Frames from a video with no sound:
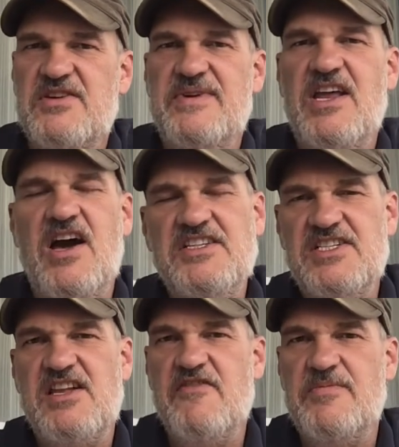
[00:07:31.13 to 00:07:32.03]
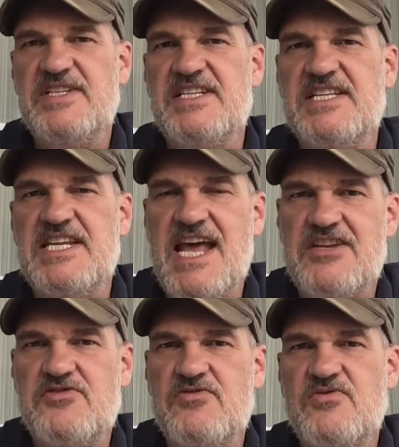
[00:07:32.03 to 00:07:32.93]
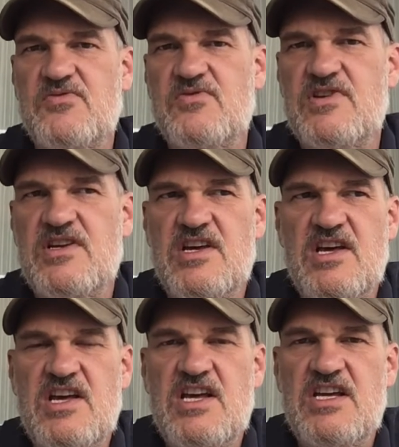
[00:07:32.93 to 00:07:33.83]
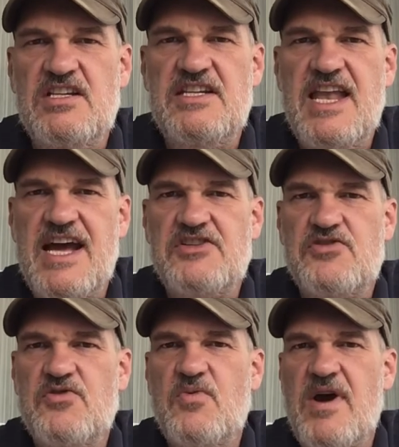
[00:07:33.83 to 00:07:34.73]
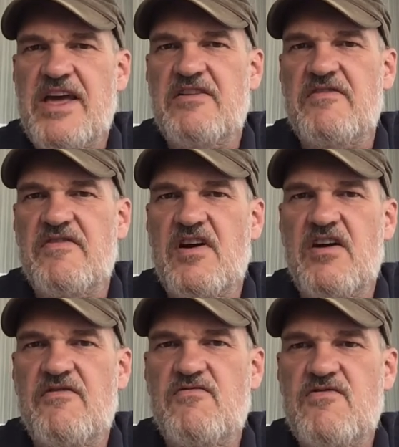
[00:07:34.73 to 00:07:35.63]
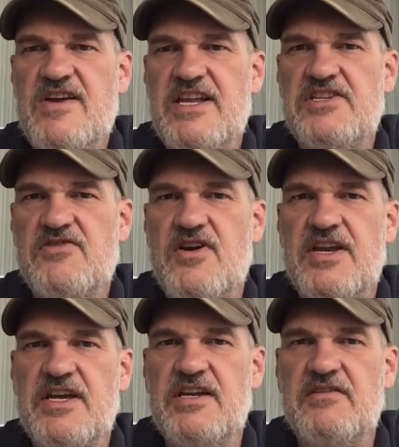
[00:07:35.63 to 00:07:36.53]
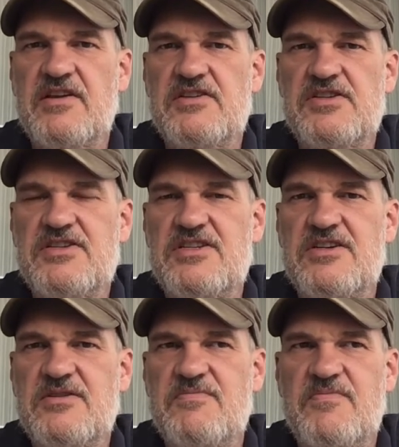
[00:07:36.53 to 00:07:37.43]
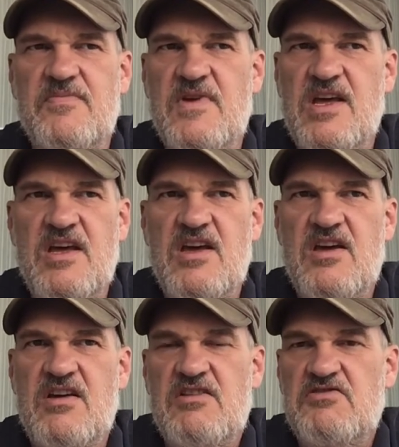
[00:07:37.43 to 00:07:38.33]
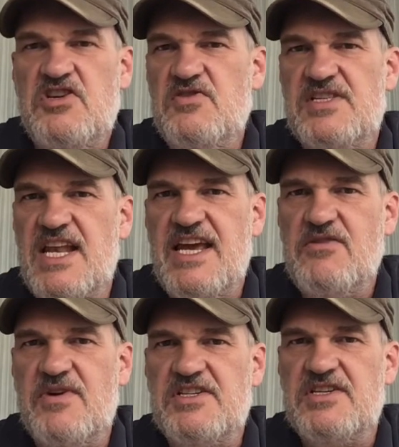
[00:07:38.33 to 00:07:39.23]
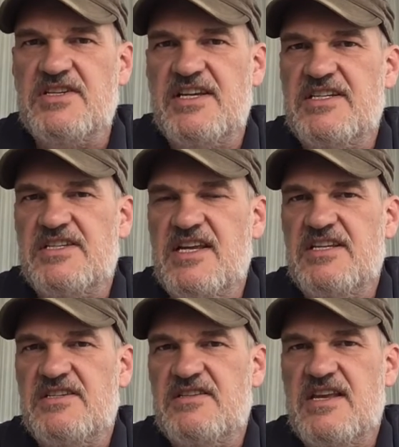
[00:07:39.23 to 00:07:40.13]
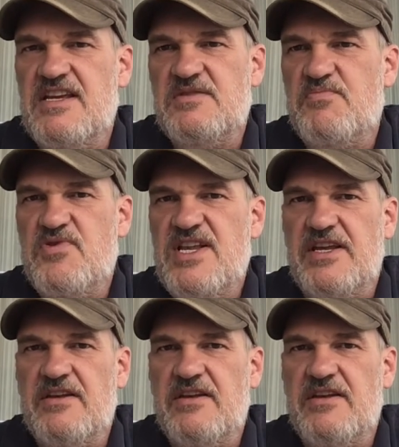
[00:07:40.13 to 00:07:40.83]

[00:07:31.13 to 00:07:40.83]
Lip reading: I mean, I just love it because it's a natural way of really trying to use the language. It's brilliant.